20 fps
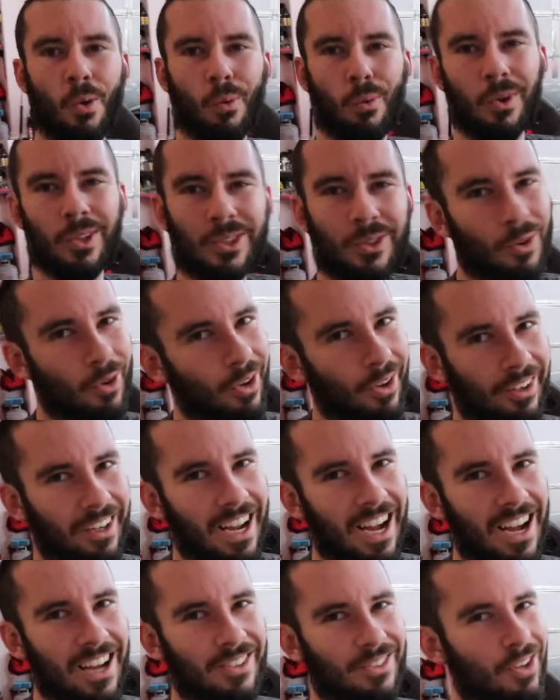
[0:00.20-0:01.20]
What's going on,
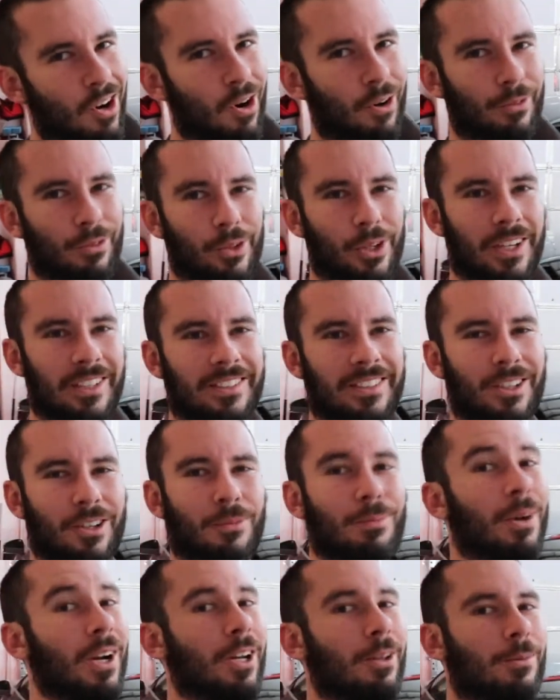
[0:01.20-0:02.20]
guys? Car Review Guys
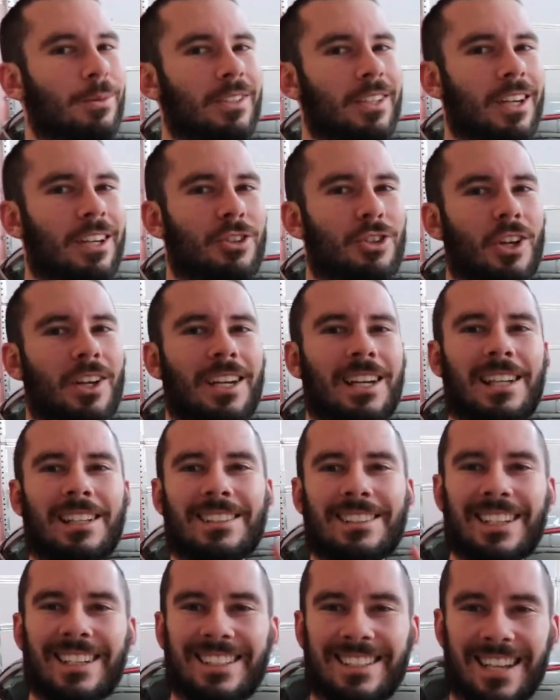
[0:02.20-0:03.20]
here. My name is AJ,
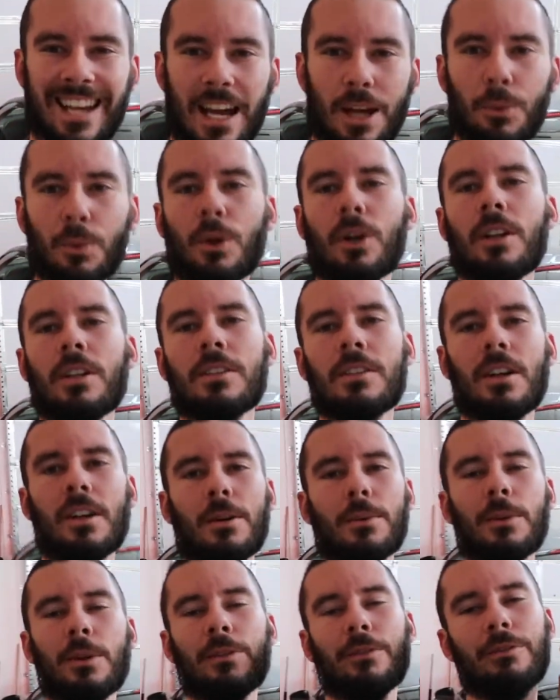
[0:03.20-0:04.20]
and today we're going to
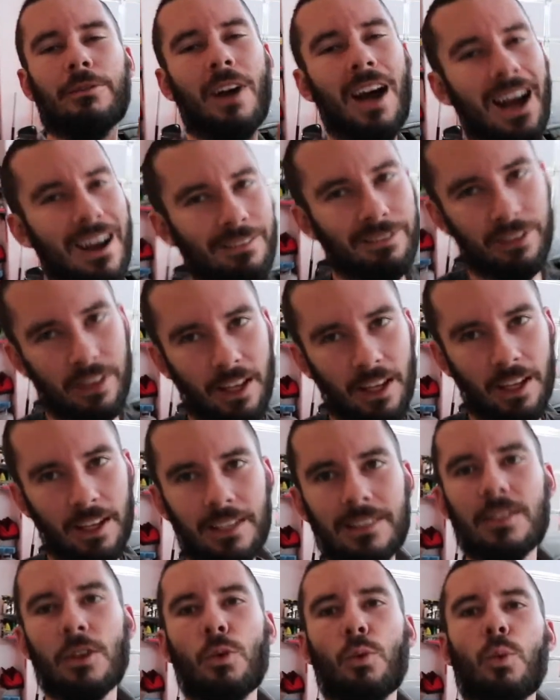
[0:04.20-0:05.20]
talk about the five
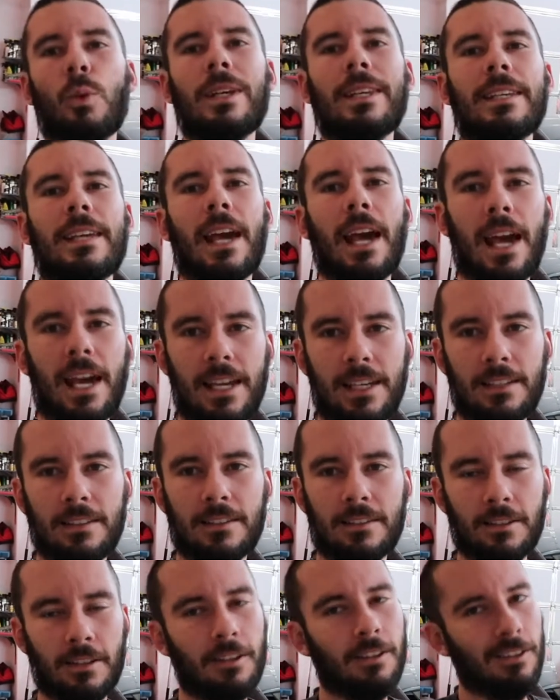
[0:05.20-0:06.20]
things we
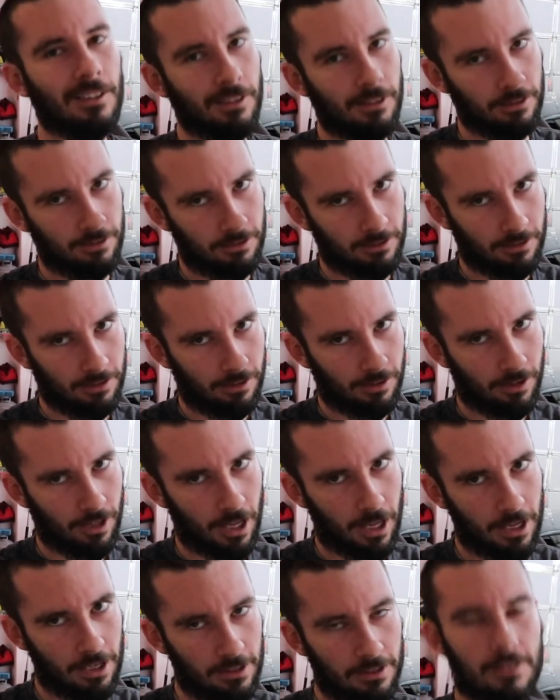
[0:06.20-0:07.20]
hate,
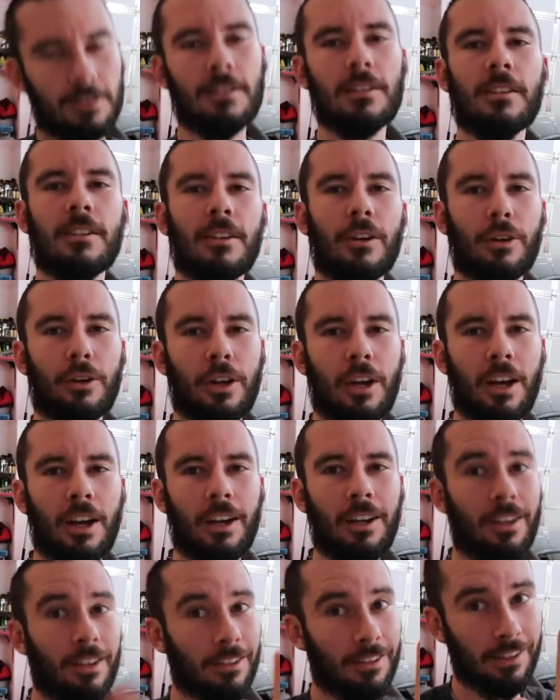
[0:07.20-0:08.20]

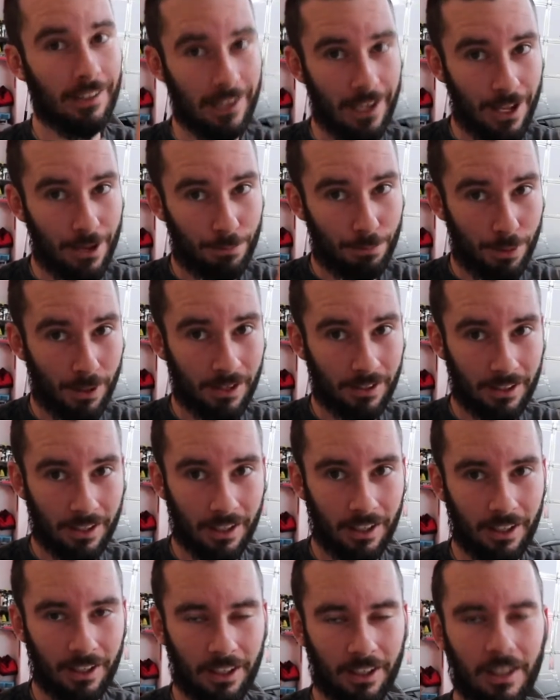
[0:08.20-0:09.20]
okay,
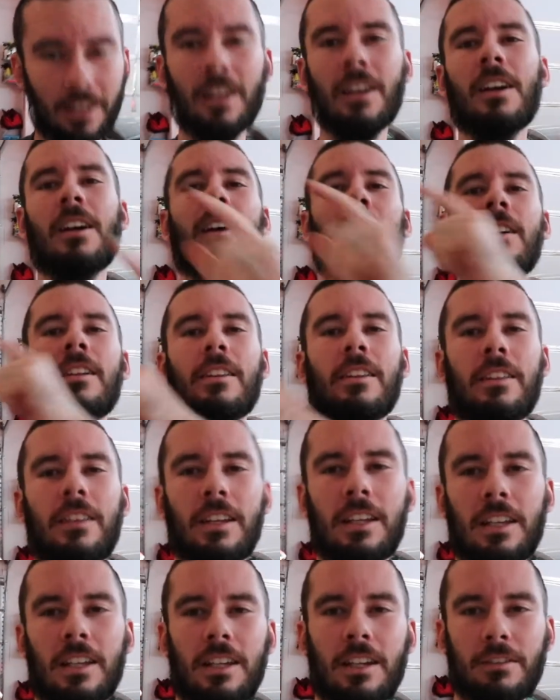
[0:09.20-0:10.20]
nitpicking
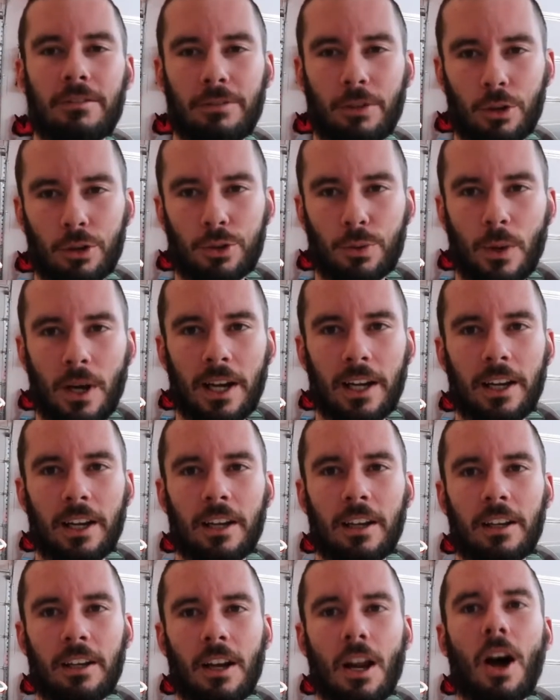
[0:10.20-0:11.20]
the
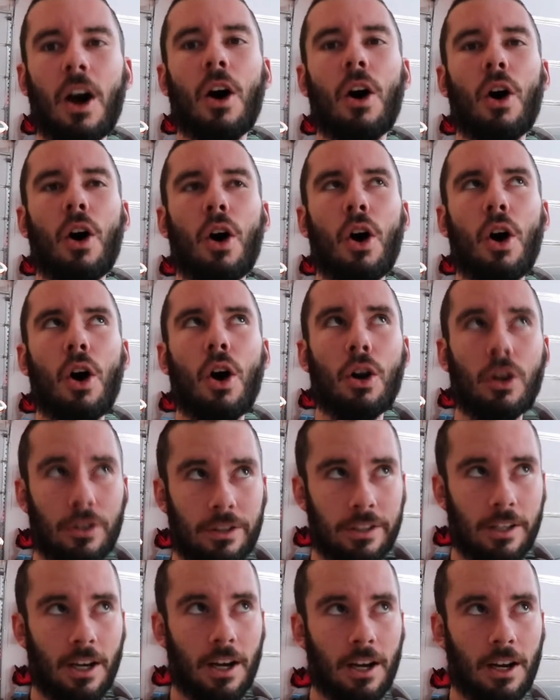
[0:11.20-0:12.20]
Volkswagen
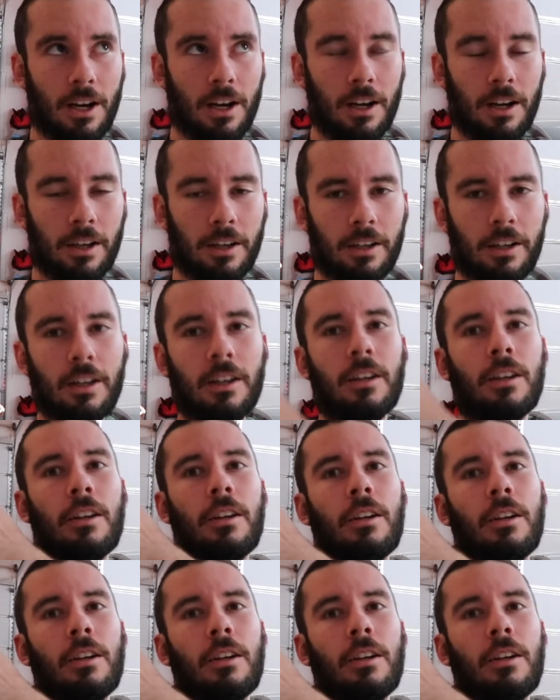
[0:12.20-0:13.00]
Arteon